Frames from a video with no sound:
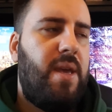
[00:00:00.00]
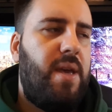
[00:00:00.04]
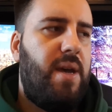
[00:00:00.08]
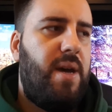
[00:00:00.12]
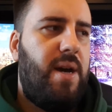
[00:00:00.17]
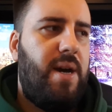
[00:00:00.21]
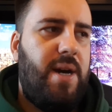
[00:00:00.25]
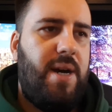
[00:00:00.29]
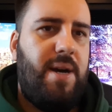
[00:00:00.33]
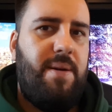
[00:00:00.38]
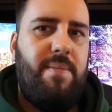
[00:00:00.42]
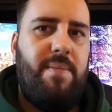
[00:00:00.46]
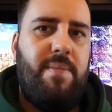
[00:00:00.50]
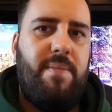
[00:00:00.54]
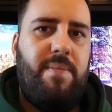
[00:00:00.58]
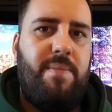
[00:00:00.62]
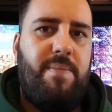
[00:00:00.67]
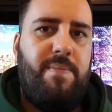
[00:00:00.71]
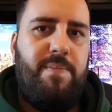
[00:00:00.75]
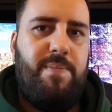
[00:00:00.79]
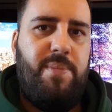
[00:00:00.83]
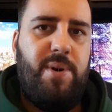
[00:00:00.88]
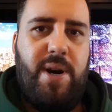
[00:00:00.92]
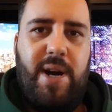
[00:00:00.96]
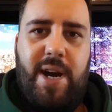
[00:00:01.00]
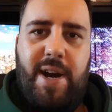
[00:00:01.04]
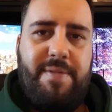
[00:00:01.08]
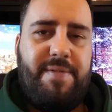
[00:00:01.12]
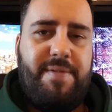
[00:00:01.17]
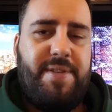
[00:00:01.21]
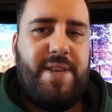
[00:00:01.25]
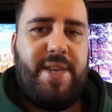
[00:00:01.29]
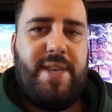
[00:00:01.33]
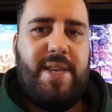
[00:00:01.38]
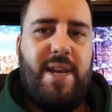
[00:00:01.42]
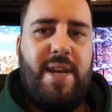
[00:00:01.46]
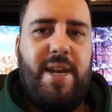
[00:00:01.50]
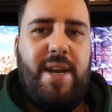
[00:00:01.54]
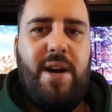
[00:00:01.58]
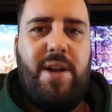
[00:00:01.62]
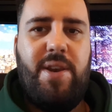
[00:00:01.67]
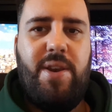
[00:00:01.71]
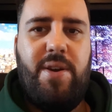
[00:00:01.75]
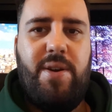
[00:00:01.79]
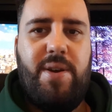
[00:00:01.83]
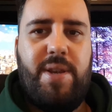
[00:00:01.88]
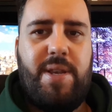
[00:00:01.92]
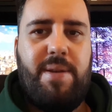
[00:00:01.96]
But I have to say, I
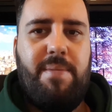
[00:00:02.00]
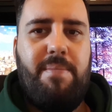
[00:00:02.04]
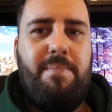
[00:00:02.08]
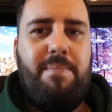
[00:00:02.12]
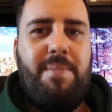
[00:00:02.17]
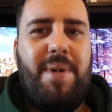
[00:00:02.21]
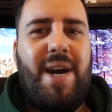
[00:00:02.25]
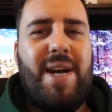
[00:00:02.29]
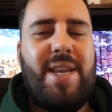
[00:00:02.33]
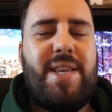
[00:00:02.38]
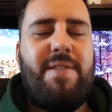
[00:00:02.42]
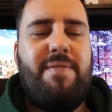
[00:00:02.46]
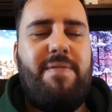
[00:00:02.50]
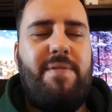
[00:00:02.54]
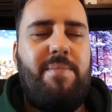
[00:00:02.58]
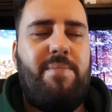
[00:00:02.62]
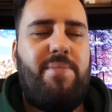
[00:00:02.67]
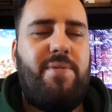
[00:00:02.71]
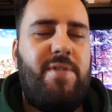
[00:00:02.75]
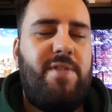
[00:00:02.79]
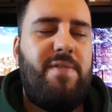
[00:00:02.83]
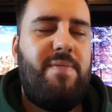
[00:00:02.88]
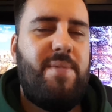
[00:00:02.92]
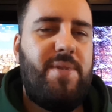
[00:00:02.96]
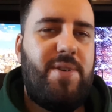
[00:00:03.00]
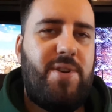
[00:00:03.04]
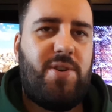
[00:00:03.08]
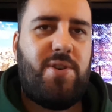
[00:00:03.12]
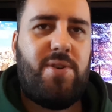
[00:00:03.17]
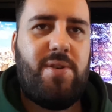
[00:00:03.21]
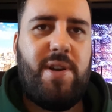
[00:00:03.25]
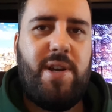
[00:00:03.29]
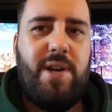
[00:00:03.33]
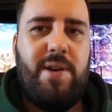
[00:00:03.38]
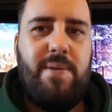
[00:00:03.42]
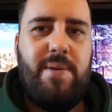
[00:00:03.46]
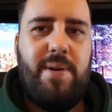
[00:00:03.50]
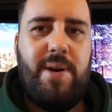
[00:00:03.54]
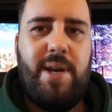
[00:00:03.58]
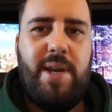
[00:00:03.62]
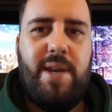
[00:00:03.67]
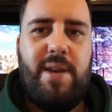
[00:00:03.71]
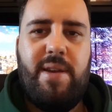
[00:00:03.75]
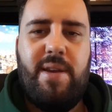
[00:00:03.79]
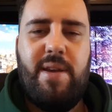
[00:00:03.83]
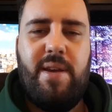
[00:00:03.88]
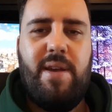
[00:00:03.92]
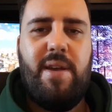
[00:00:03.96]
noticed a massive improvement straight
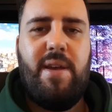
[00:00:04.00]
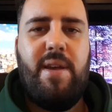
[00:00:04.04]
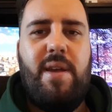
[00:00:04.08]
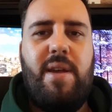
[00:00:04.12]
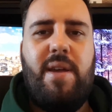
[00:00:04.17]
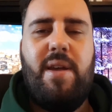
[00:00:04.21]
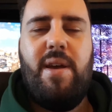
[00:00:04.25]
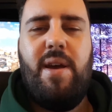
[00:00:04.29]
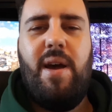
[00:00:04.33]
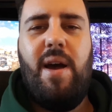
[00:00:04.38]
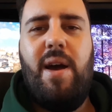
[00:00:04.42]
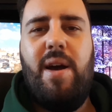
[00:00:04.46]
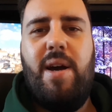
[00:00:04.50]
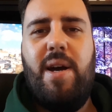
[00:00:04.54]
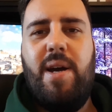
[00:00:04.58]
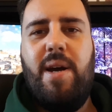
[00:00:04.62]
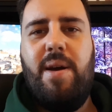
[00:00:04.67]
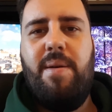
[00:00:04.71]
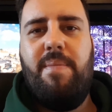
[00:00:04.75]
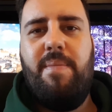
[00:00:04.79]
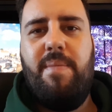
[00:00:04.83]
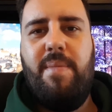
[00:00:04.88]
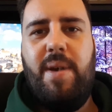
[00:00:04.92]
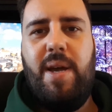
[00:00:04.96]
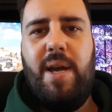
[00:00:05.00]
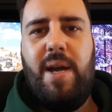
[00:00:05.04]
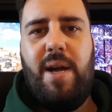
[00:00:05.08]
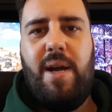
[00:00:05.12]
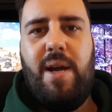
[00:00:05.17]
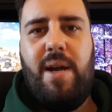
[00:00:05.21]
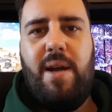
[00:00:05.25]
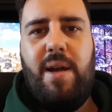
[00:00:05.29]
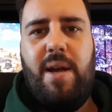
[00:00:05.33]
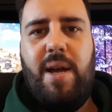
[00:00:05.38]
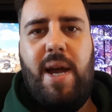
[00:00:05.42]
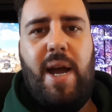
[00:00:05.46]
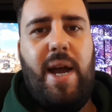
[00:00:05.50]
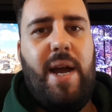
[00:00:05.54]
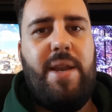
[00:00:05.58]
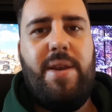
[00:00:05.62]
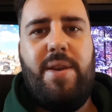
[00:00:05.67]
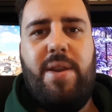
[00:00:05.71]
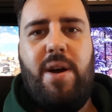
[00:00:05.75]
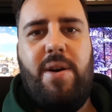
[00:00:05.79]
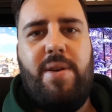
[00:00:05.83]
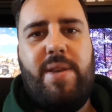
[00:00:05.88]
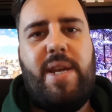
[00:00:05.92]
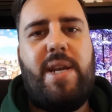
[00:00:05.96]
away, and
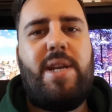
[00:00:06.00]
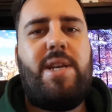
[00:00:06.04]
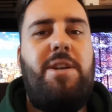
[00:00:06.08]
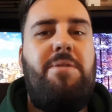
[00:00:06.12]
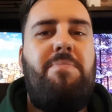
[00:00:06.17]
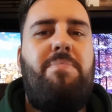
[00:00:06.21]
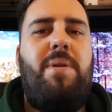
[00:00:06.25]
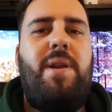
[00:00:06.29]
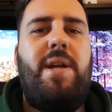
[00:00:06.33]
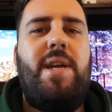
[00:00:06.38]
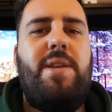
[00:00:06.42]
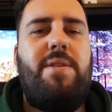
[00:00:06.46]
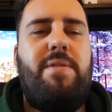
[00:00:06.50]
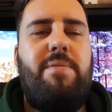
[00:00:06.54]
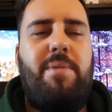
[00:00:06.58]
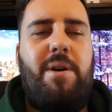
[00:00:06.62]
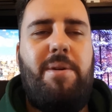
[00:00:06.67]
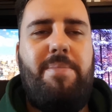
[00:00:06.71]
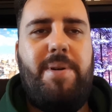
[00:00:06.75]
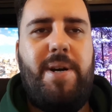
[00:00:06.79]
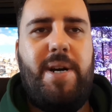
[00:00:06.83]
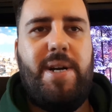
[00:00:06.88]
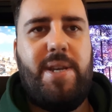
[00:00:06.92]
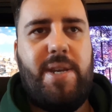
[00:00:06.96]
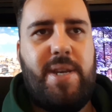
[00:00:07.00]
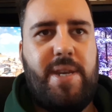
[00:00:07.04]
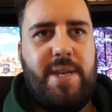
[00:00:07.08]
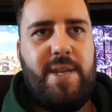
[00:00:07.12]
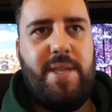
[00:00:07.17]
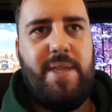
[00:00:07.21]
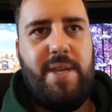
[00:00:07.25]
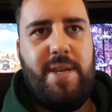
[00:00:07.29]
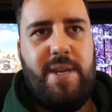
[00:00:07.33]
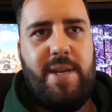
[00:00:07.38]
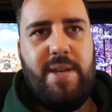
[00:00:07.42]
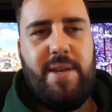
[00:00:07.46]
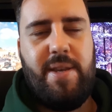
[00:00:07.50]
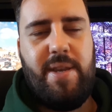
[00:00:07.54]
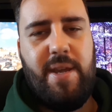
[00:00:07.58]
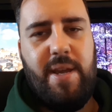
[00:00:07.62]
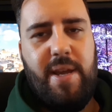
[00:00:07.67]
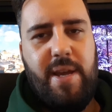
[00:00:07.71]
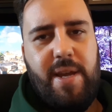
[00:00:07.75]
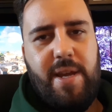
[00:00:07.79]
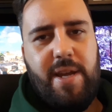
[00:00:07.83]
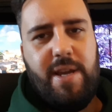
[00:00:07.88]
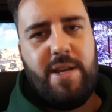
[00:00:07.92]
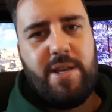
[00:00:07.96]
I was actually pleased with my purchase in the end.
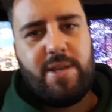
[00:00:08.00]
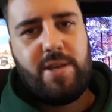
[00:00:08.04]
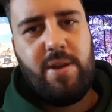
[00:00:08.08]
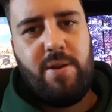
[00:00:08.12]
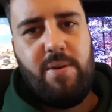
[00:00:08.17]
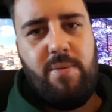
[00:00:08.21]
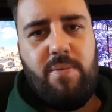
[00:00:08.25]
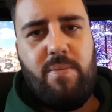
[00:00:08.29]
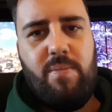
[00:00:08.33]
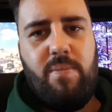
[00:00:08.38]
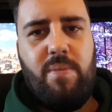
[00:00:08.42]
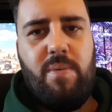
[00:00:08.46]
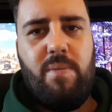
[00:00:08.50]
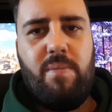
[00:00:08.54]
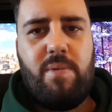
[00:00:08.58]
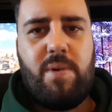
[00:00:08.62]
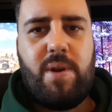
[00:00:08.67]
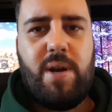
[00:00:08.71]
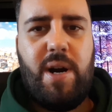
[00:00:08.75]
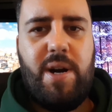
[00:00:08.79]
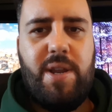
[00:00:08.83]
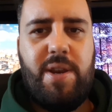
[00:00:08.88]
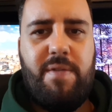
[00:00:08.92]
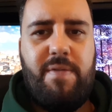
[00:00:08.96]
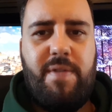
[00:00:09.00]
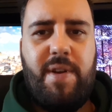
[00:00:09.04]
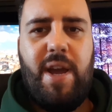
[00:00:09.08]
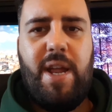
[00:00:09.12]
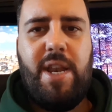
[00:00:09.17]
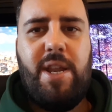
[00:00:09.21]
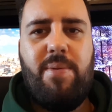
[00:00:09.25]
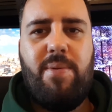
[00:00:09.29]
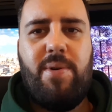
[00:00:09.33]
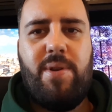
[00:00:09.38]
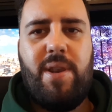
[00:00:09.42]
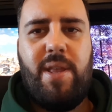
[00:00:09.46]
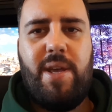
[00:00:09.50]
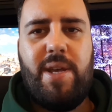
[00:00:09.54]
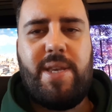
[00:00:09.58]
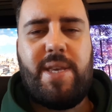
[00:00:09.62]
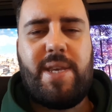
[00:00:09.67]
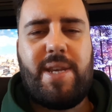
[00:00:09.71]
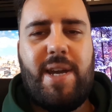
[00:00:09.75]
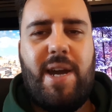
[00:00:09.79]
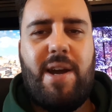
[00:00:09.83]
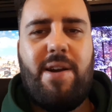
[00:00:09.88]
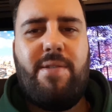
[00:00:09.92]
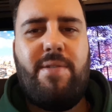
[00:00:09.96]
So kind of anyone
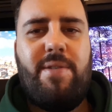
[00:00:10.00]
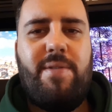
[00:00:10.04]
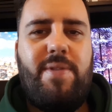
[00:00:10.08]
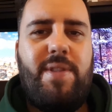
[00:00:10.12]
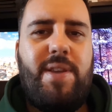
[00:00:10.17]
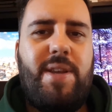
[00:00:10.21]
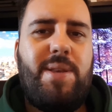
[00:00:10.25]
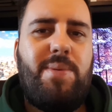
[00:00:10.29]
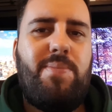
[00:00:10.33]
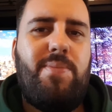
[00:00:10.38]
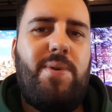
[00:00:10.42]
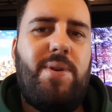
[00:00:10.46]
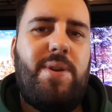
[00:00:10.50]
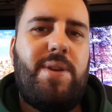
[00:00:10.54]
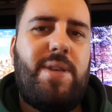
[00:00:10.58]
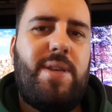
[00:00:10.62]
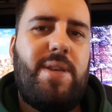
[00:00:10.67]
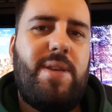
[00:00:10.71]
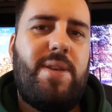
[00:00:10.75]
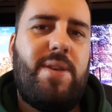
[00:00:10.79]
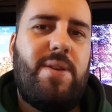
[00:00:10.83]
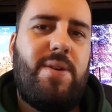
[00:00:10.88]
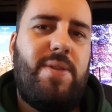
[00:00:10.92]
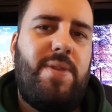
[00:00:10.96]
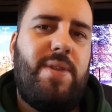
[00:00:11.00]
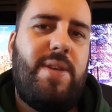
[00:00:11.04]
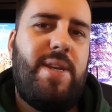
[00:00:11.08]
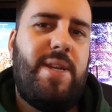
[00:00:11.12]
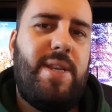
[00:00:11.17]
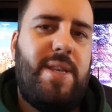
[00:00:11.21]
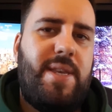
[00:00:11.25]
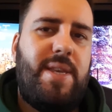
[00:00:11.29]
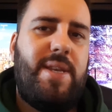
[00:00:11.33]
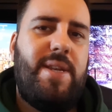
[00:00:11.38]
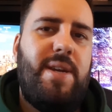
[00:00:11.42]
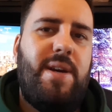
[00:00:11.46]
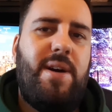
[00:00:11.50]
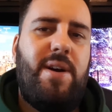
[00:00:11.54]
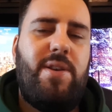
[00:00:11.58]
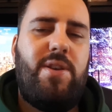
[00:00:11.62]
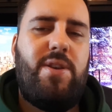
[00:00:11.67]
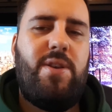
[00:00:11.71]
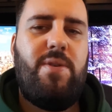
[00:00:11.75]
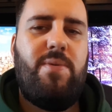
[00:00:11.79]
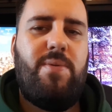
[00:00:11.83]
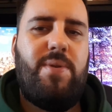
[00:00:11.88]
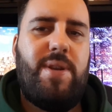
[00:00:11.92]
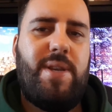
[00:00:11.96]
scouring these monitors on the internet, I
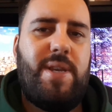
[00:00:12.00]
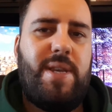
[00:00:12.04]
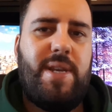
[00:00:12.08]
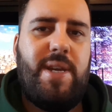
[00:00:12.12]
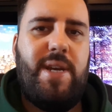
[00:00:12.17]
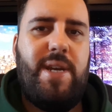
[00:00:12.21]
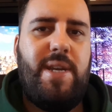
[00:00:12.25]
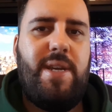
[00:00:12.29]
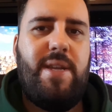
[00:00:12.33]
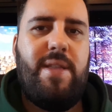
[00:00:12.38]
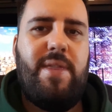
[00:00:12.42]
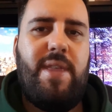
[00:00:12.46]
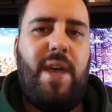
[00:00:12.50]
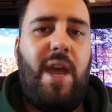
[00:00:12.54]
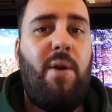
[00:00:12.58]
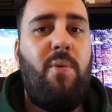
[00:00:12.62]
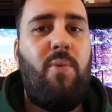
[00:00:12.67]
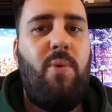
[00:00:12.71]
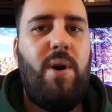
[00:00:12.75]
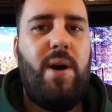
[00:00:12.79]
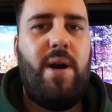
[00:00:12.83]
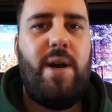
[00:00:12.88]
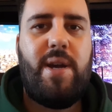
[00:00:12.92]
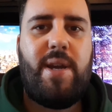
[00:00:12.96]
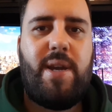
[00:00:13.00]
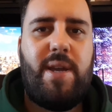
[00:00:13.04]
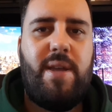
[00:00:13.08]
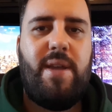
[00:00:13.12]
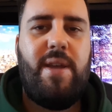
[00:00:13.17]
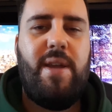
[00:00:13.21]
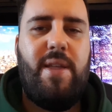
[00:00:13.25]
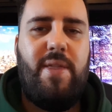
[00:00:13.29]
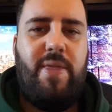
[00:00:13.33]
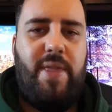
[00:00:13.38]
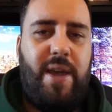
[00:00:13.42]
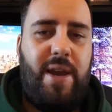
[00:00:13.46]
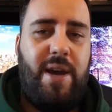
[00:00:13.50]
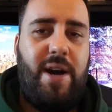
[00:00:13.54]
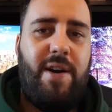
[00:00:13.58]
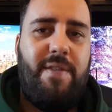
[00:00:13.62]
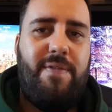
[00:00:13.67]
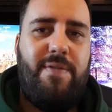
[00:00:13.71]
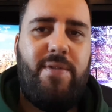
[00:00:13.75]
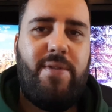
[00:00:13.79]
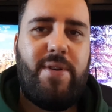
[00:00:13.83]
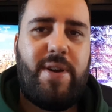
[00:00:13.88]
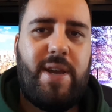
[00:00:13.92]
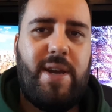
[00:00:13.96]
do want to say they work. They are
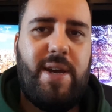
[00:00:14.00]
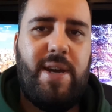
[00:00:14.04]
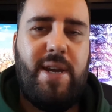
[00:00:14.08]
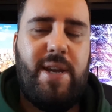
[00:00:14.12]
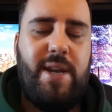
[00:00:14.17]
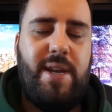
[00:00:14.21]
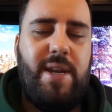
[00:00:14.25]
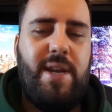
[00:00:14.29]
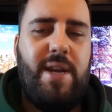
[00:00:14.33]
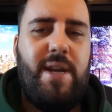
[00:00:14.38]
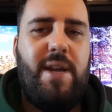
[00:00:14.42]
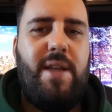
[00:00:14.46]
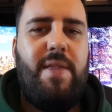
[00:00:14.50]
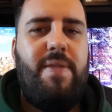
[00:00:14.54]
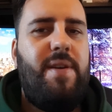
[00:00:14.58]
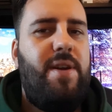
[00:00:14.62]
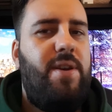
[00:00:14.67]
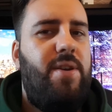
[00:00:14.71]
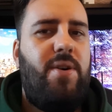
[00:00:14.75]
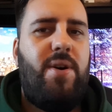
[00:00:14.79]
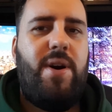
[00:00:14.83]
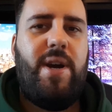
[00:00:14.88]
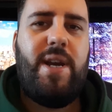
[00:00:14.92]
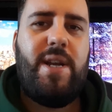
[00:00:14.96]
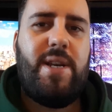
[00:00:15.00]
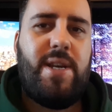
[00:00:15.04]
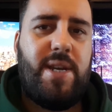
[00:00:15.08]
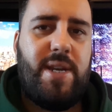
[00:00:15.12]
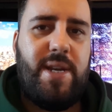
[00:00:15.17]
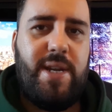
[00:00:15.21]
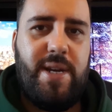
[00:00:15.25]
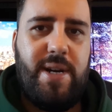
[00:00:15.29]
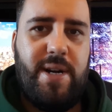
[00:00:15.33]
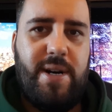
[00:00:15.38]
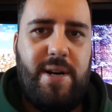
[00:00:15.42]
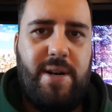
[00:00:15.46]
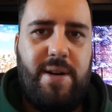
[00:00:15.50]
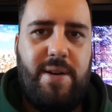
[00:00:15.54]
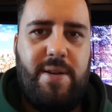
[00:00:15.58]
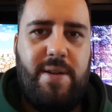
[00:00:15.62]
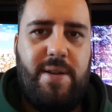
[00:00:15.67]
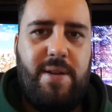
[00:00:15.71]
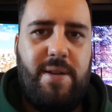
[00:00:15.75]
4K. They're not HDR.